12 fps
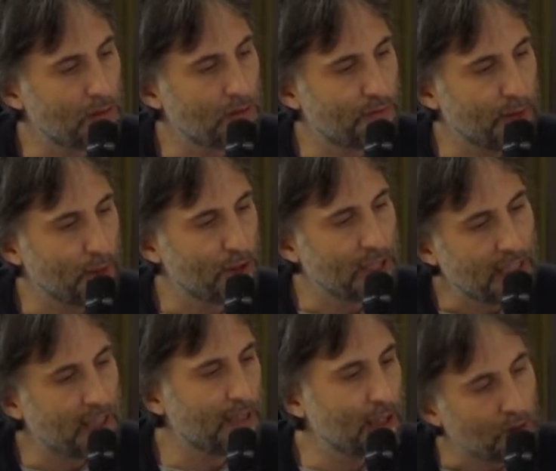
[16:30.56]

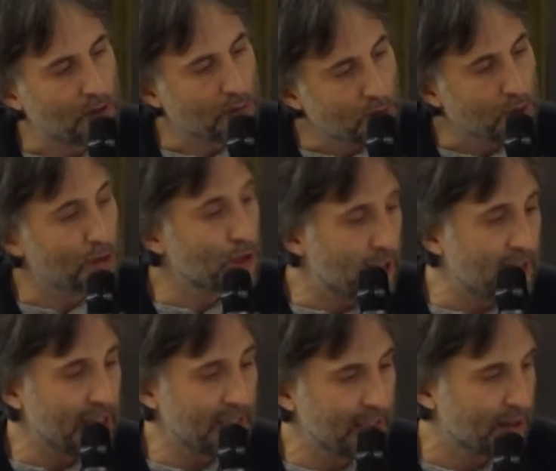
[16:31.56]
phylogenetic or
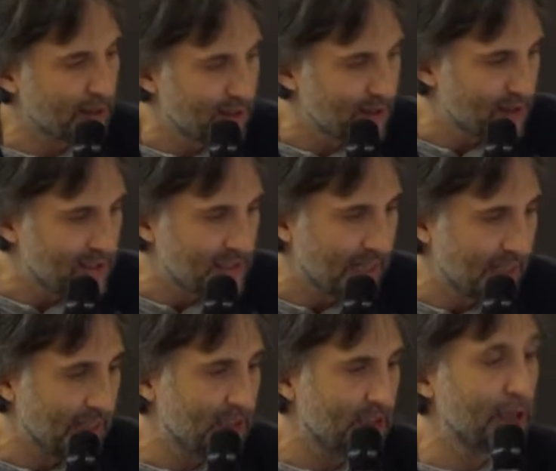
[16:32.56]
ontogenetic
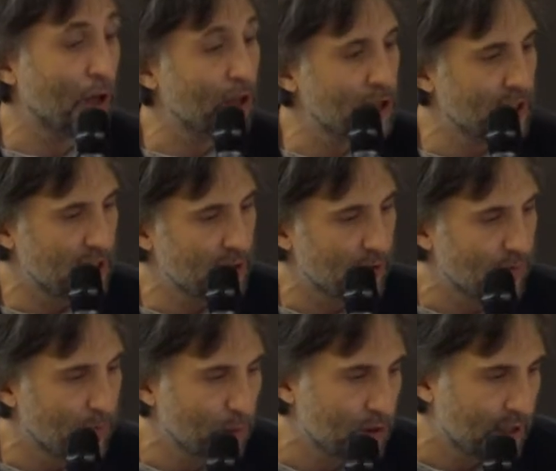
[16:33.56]
side, the origins of
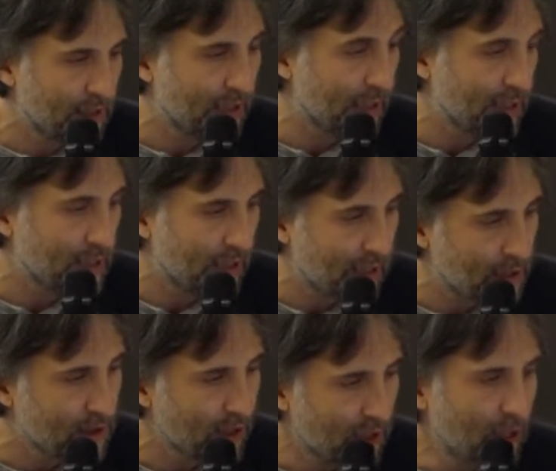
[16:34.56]
bullshit, he
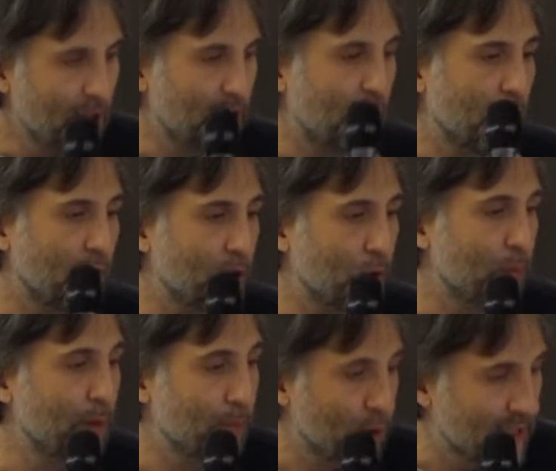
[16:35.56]
says, could
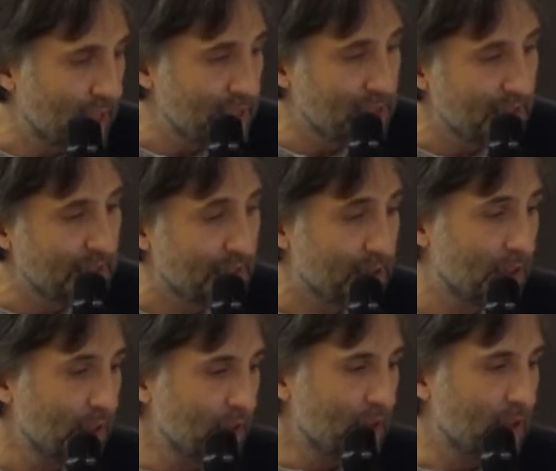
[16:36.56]
be precisely that
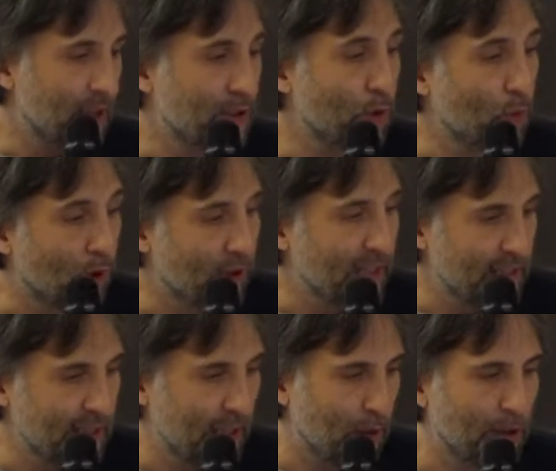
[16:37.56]
it's a wrong
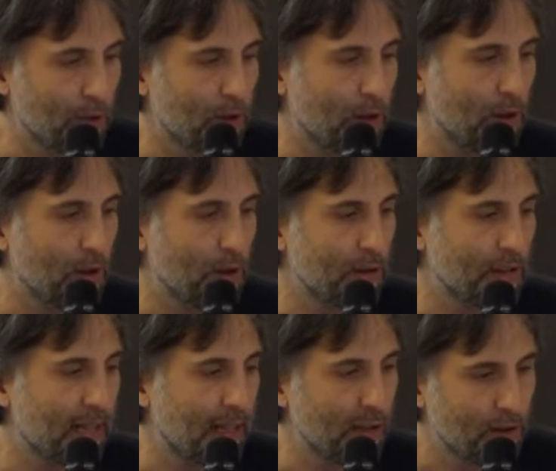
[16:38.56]
idea about the
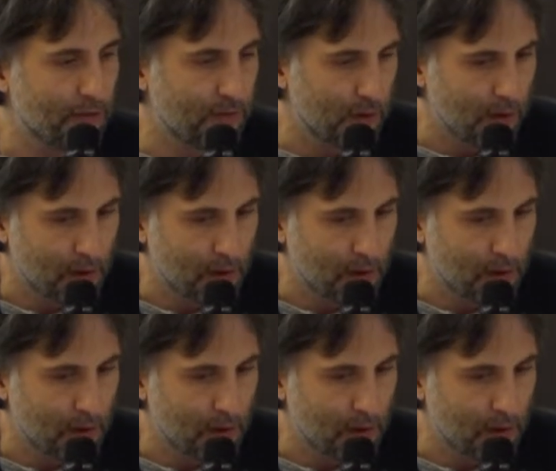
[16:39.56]
kind of